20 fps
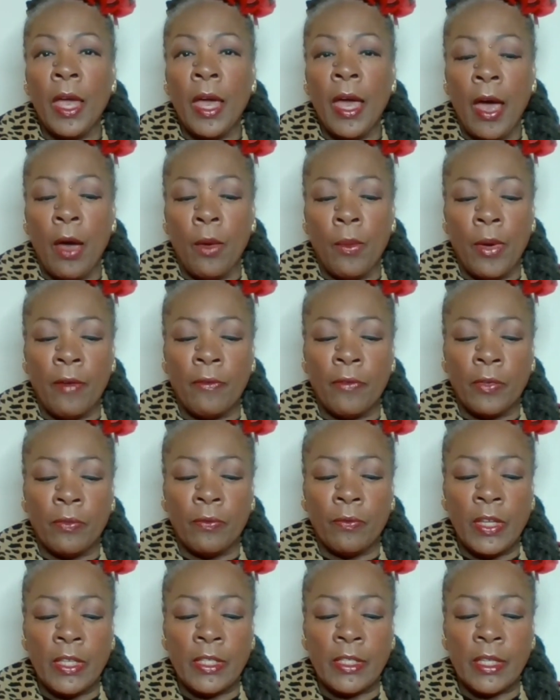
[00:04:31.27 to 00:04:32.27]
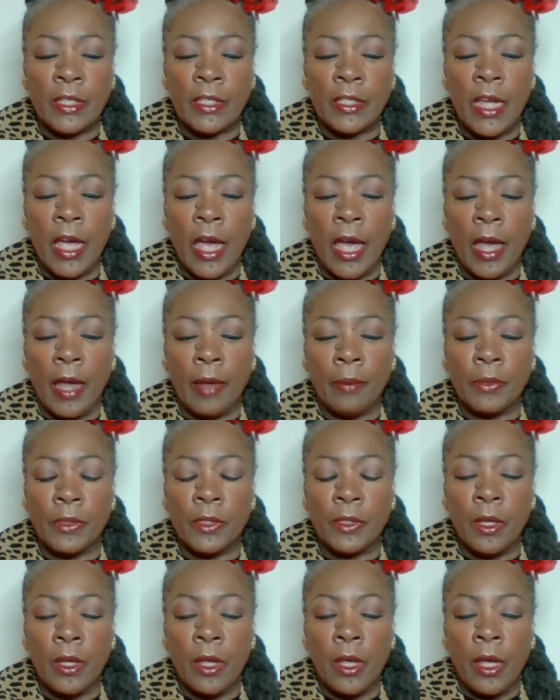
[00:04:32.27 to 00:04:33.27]
However, in recent
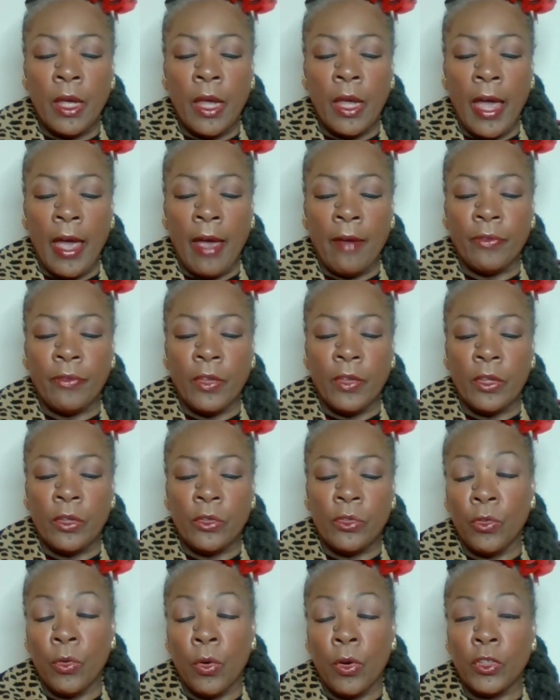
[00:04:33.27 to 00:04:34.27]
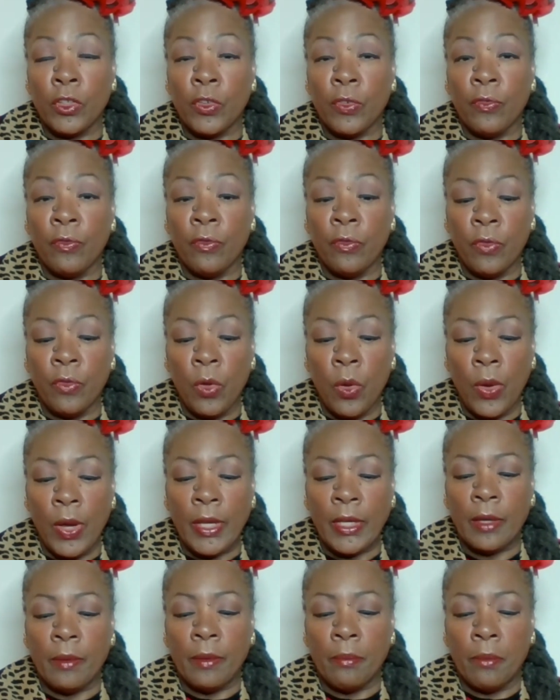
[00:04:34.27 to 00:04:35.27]
times, after the George
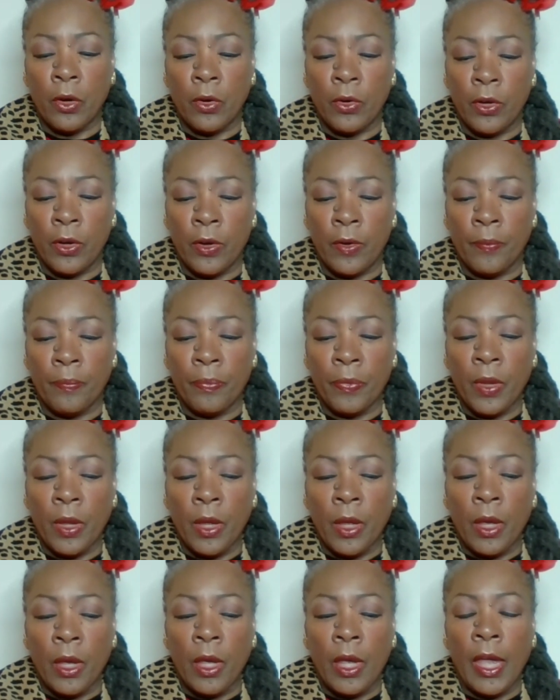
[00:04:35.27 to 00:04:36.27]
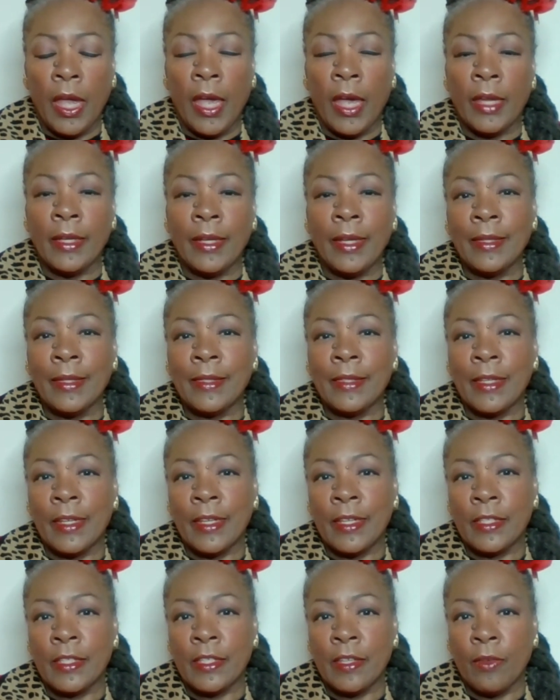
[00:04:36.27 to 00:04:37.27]
Floyd murder and
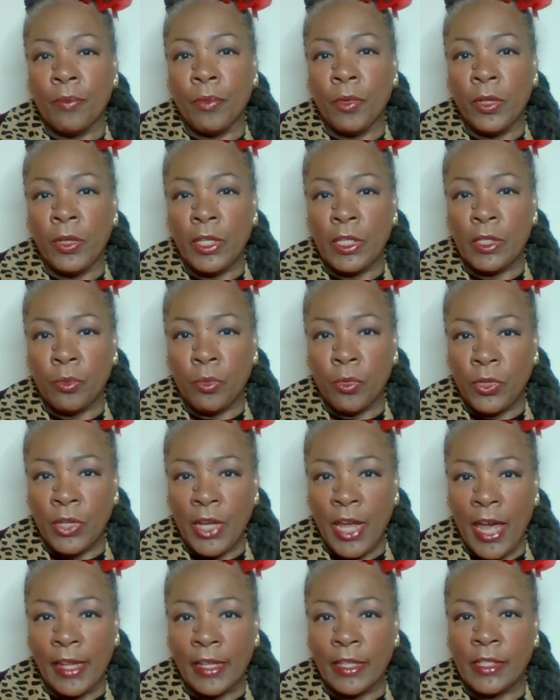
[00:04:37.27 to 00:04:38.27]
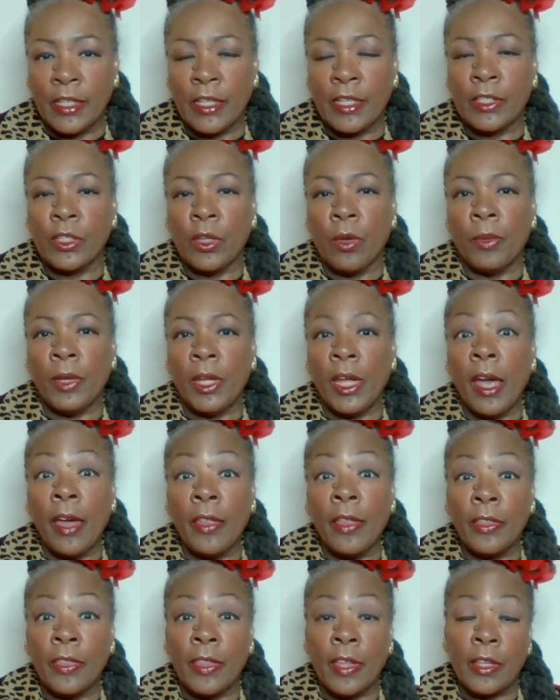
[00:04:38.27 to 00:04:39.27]
incidents of police brutality and so many
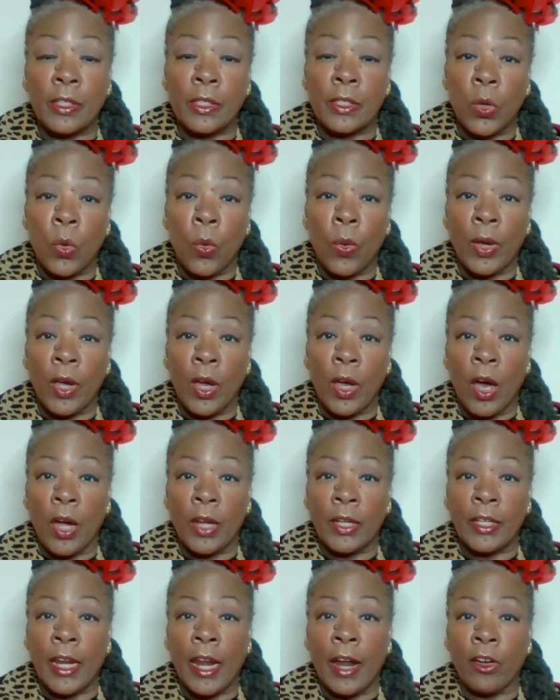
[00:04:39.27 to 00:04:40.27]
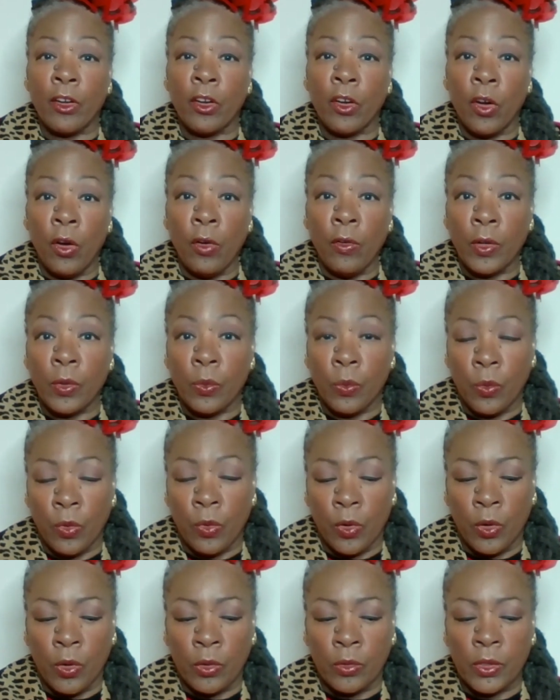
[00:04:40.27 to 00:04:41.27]
other things going on in our current
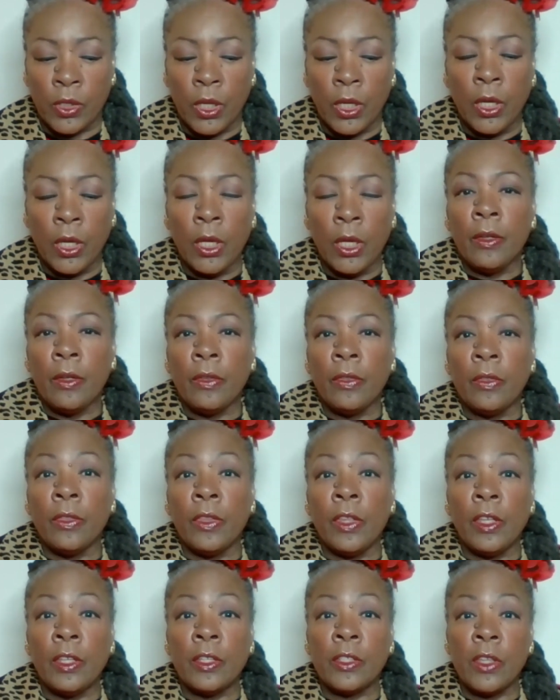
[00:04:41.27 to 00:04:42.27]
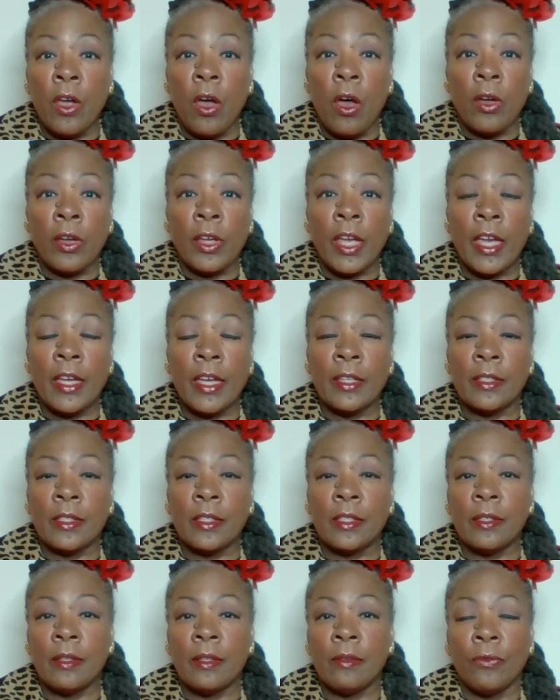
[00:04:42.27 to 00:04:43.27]
world, the song
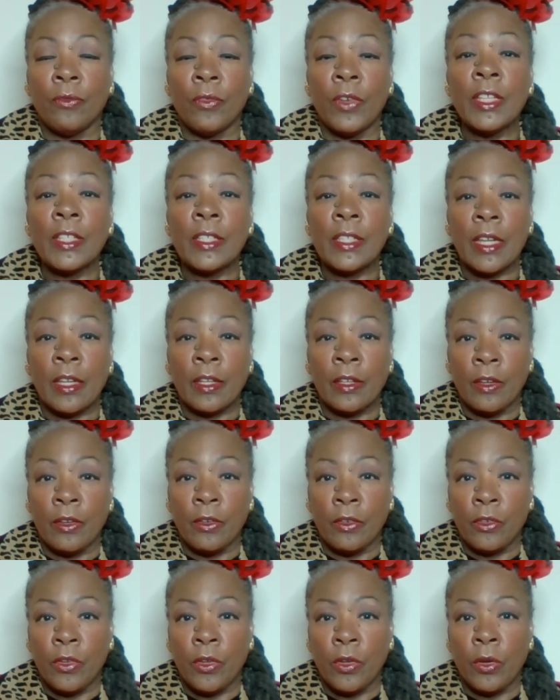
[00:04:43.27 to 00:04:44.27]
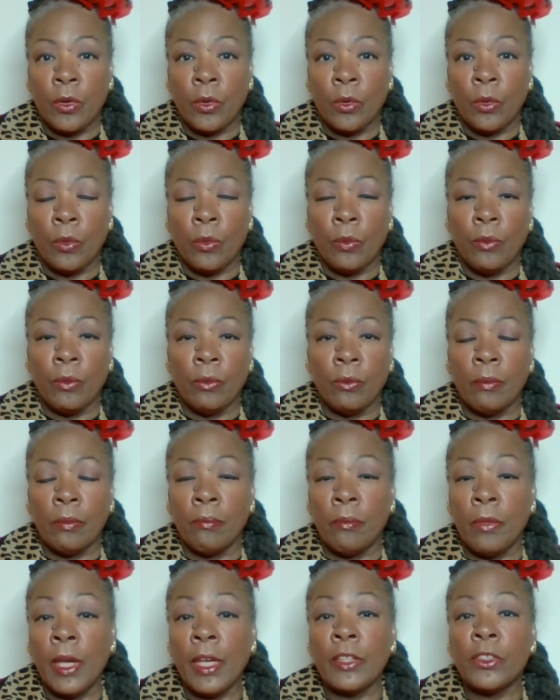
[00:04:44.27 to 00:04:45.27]
has risen to
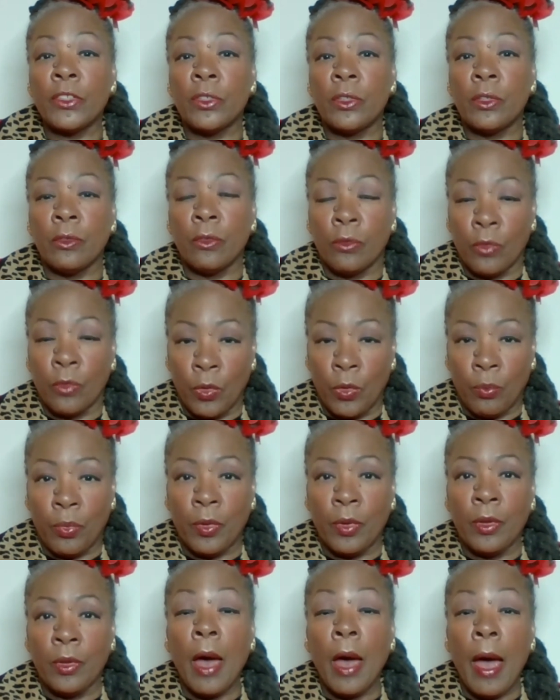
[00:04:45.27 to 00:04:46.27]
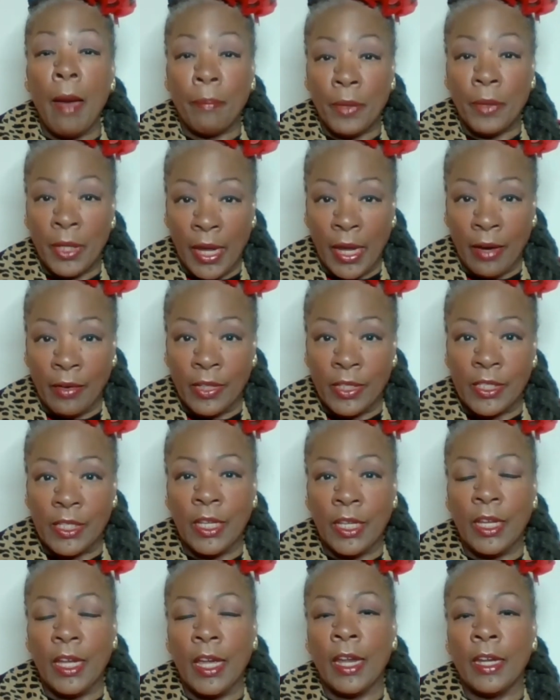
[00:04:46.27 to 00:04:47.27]
mixed group
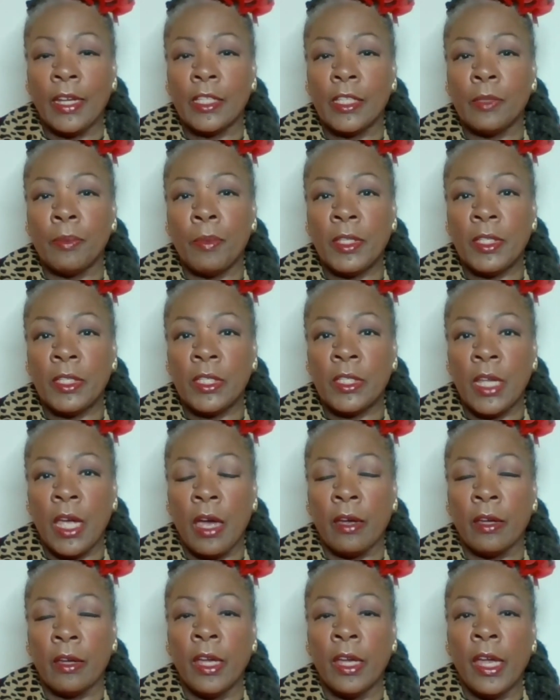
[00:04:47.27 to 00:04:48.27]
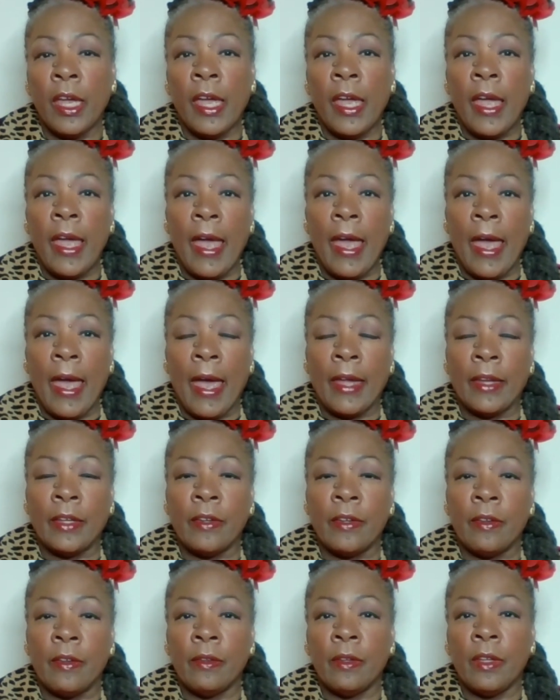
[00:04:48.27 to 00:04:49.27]
popularity, and it's been sung
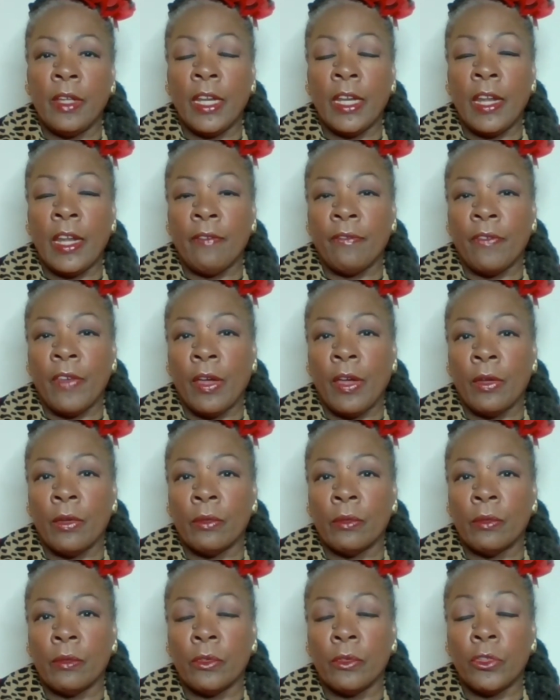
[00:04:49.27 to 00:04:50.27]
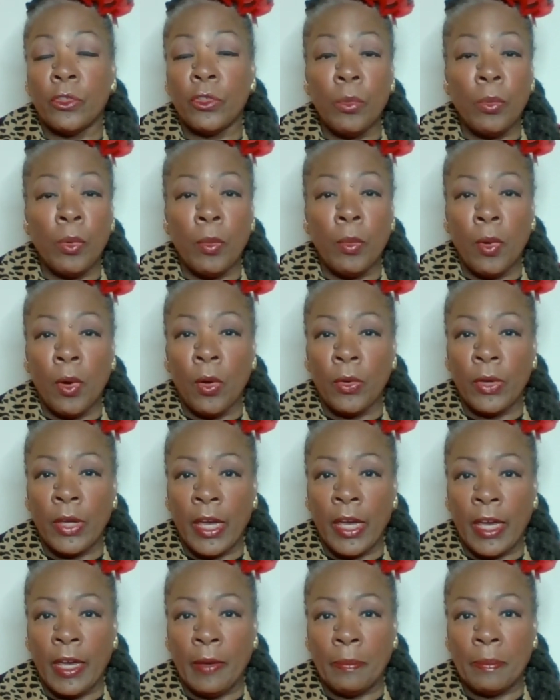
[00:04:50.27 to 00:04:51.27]
at NFL Super Bowl
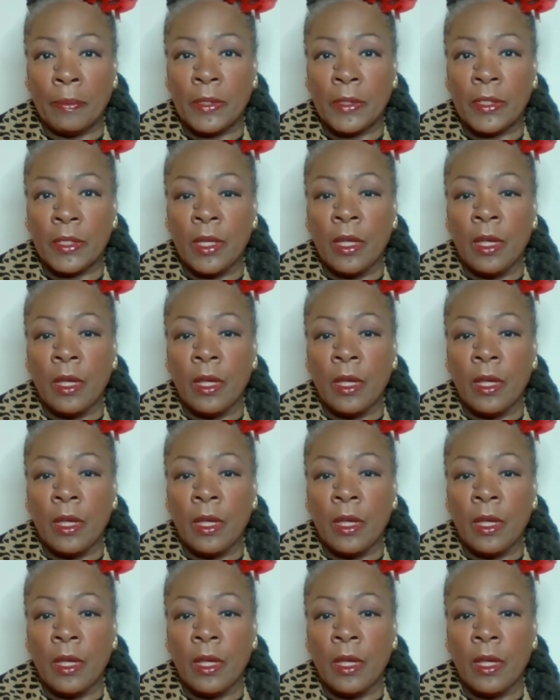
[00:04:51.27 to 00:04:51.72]
games